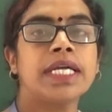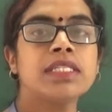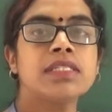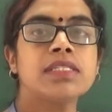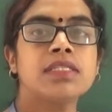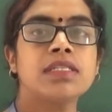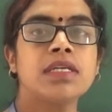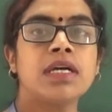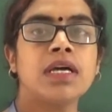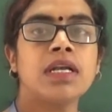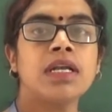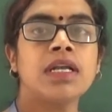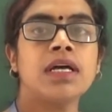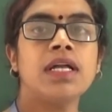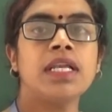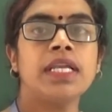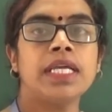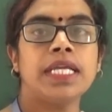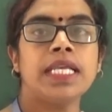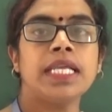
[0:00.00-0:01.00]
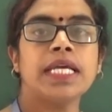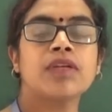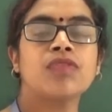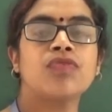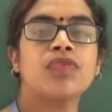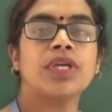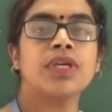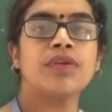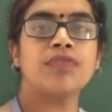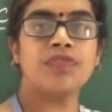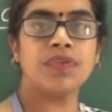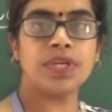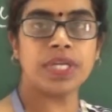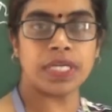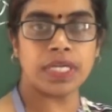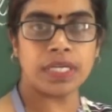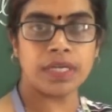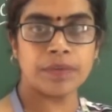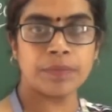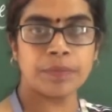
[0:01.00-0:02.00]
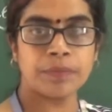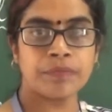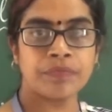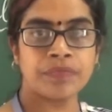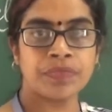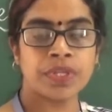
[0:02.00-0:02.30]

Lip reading: external electric field,